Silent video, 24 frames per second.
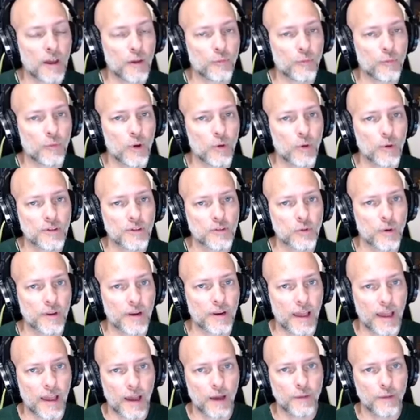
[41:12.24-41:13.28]
Rogue is going to
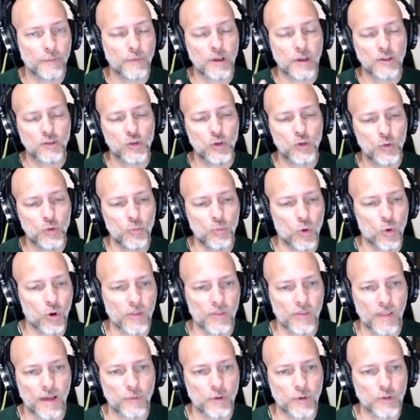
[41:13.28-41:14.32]
have two more
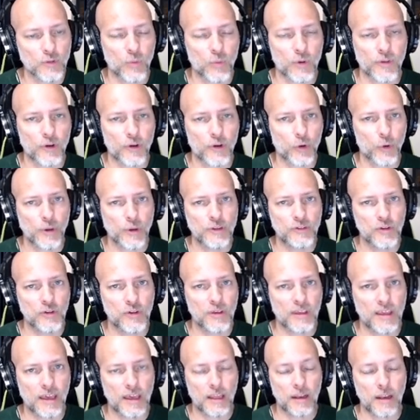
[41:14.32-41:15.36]
levels where they're going to
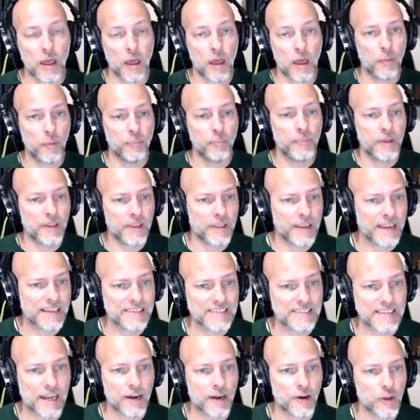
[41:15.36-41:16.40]
get abilities
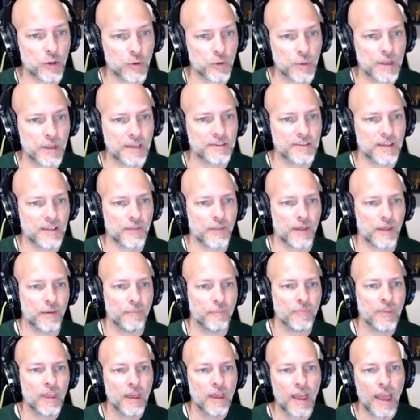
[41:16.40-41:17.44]
that are unique to them.
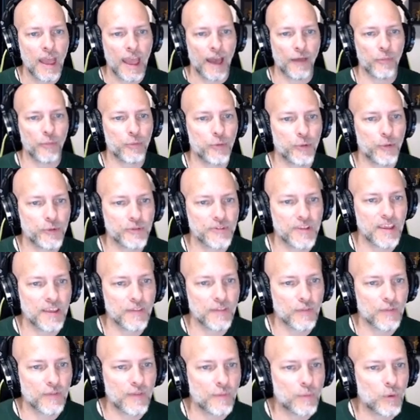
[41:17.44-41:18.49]
At
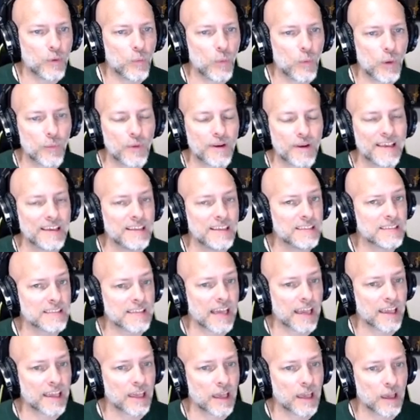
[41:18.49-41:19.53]
13th level, we would get
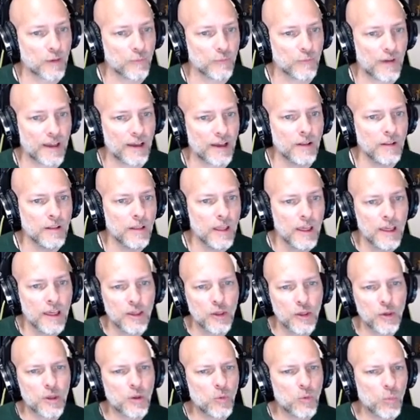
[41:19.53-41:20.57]
Psychic Veil. You
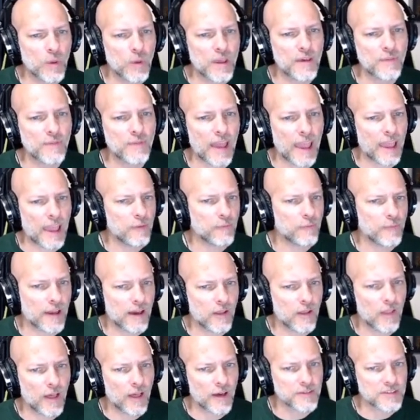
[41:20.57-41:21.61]
could weave a
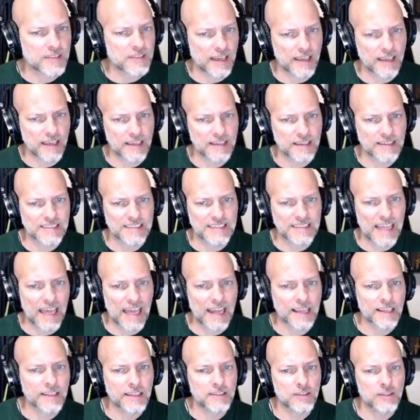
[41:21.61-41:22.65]
veil of Psychic
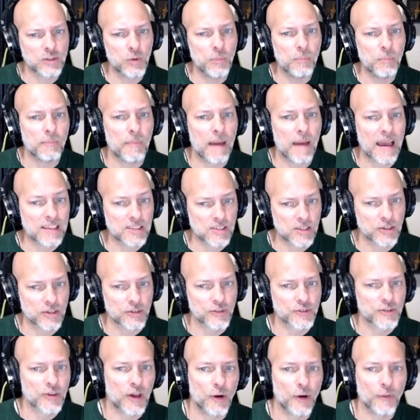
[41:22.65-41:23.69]
Static to mask
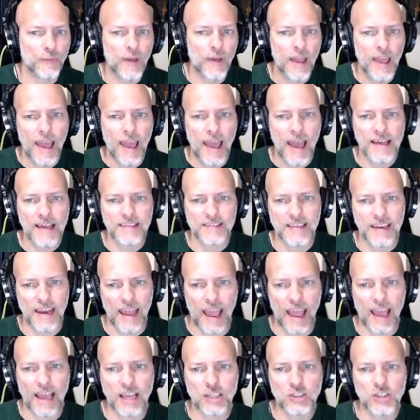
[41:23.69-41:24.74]
yourself. As an
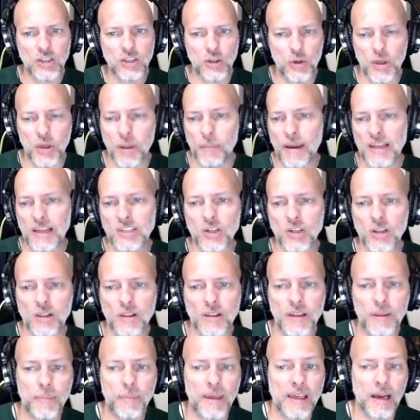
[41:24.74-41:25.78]
action, you can
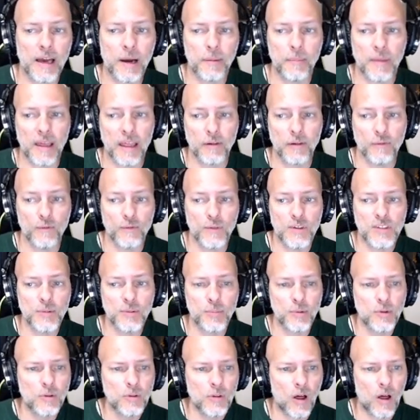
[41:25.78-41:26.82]
magically become
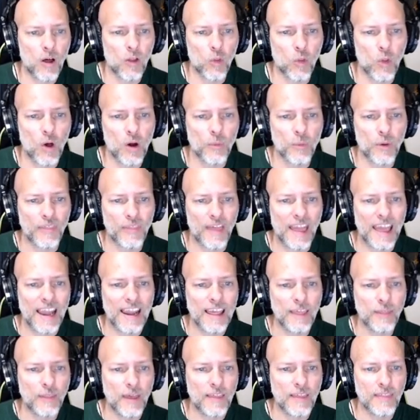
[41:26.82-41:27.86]
invisible along with
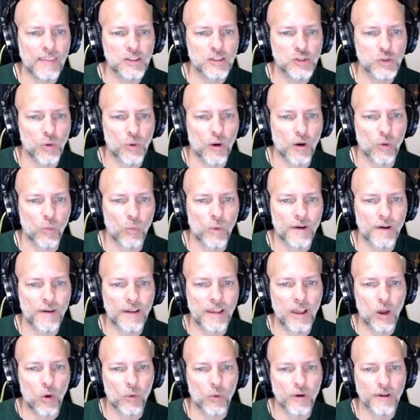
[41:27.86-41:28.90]
anything that you are
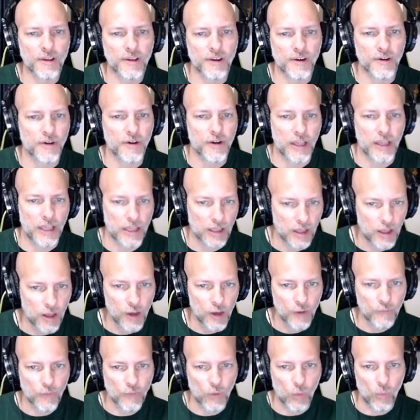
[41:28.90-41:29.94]
wearing or carrying
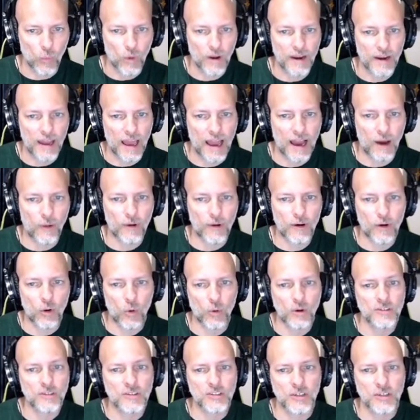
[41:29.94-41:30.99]
for one hour or
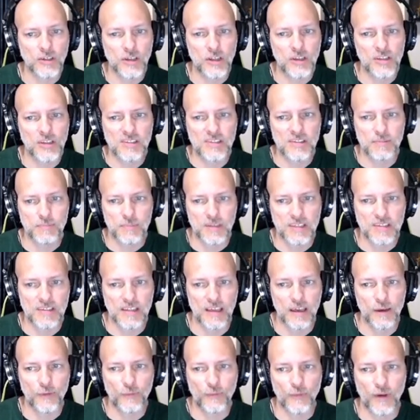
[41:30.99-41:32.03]
until you dismiss the
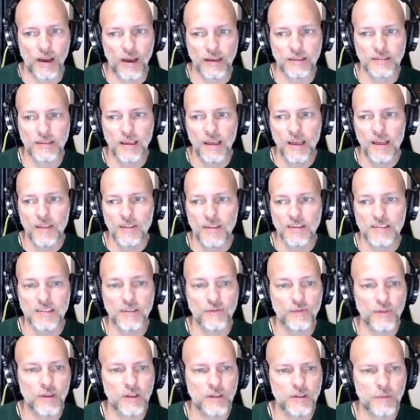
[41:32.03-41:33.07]
effect. This
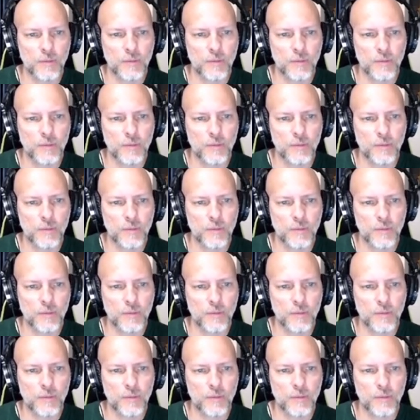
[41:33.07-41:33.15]
invi-